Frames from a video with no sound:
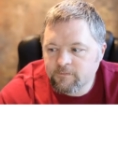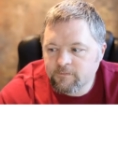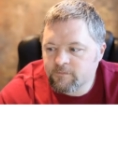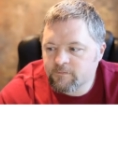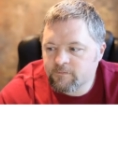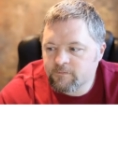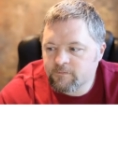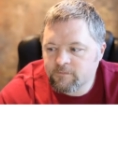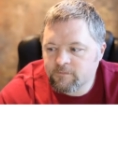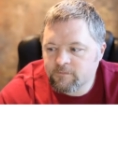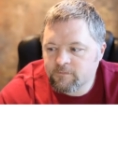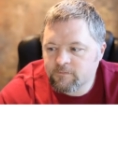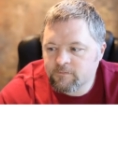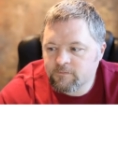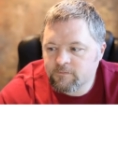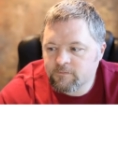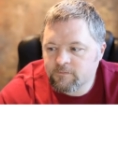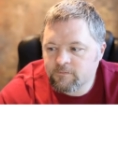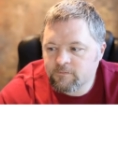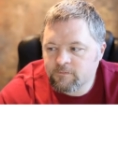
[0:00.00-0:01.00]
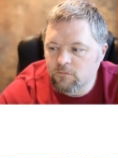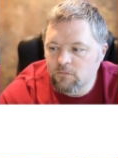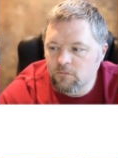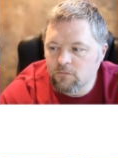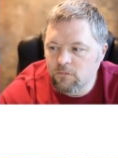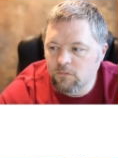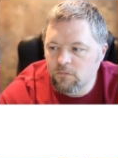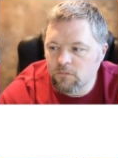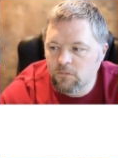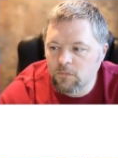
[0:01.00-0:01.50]
3 times 5 times.
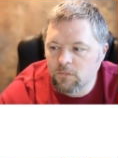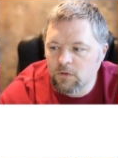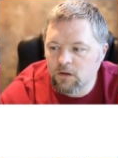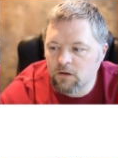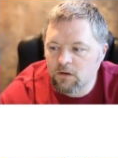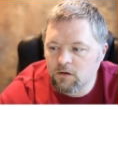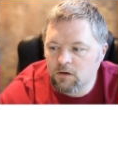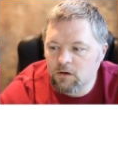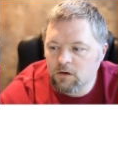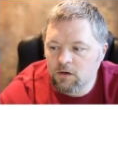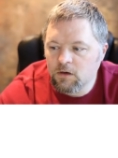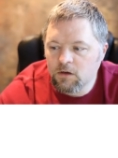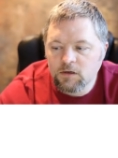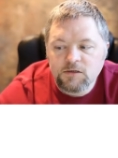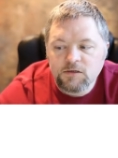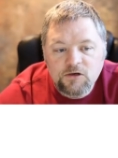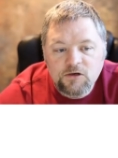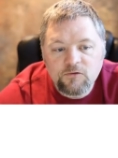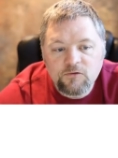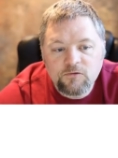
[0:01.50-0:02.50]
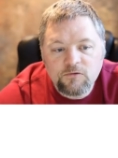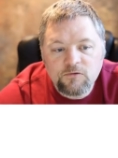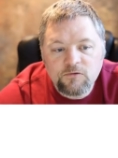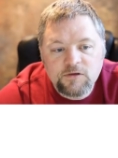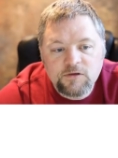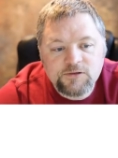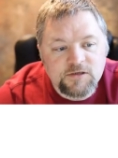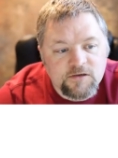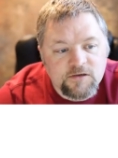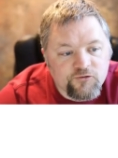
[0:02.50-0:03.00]
So
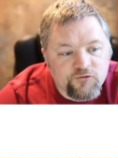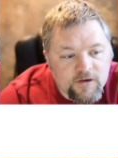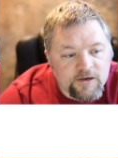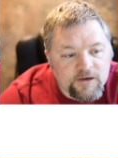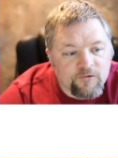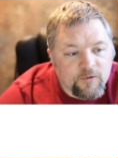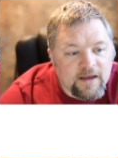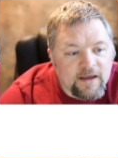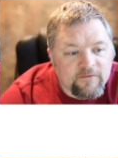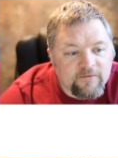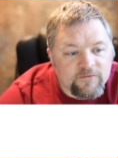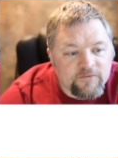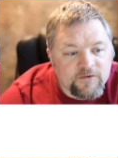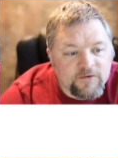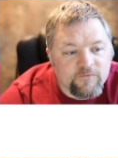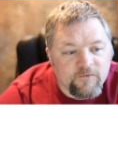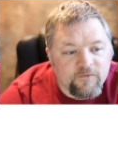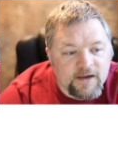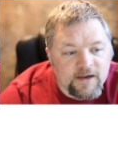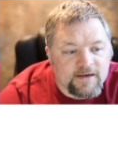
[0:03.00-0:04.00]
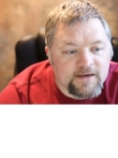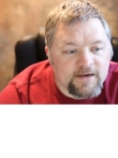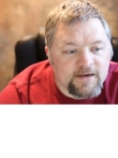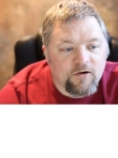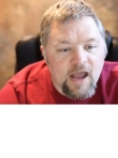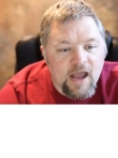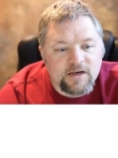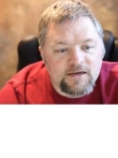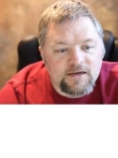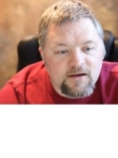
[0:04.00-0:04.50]
this one's a little trickier. We have
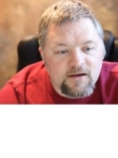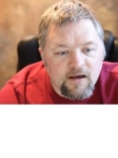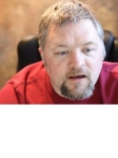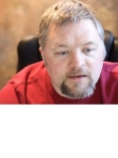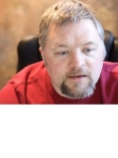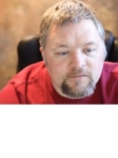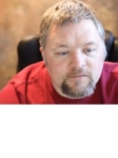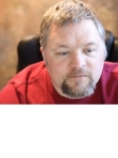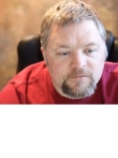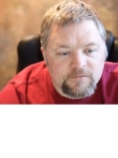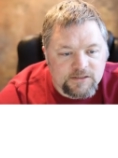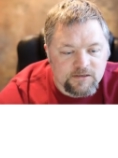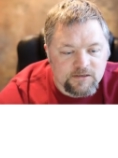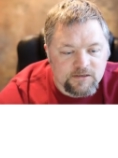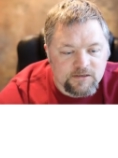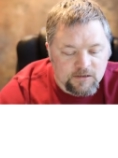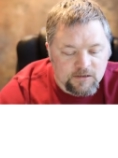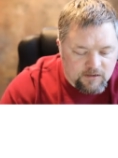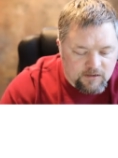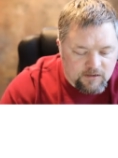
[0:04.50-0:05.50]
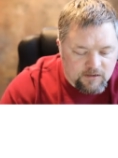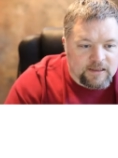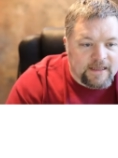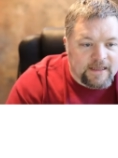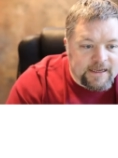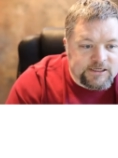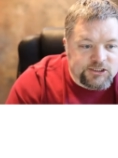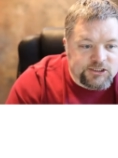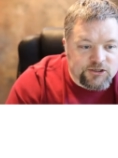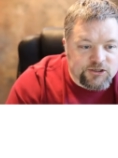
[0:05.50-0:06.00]
to find out how many
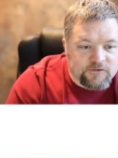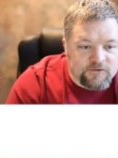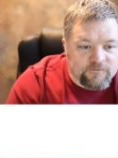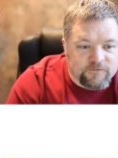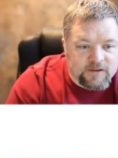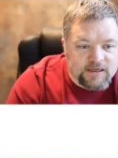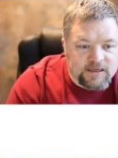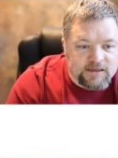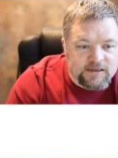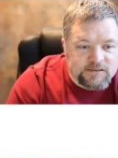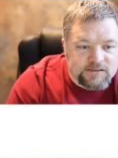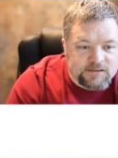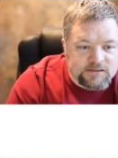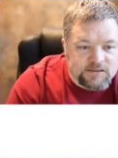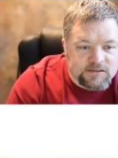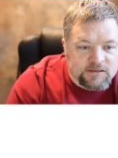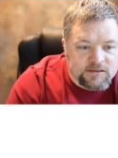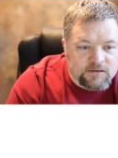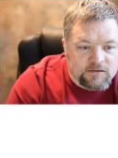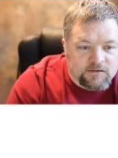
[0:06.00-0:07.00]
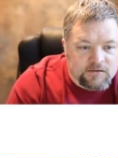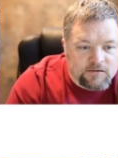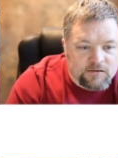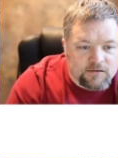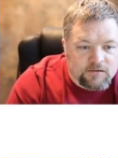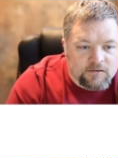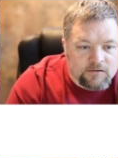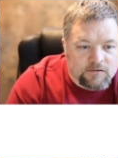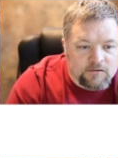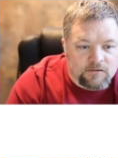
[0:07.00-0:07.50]
times
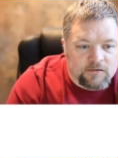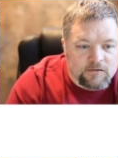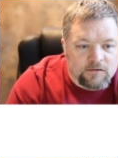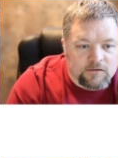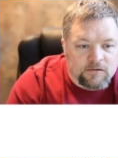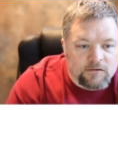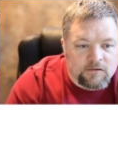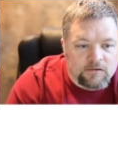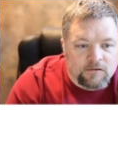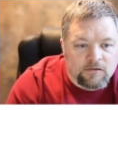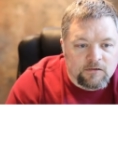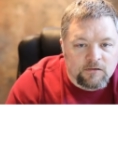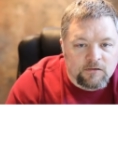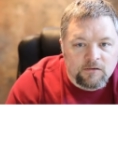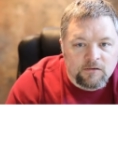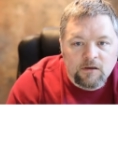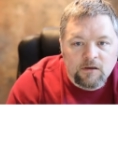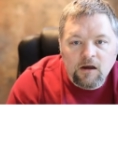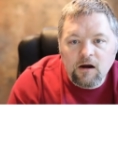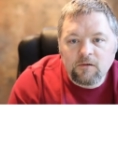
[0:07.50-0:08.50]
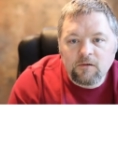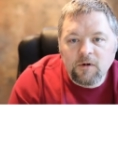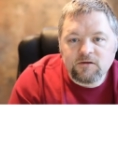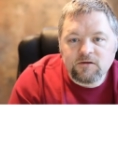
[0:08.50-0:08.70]
each of these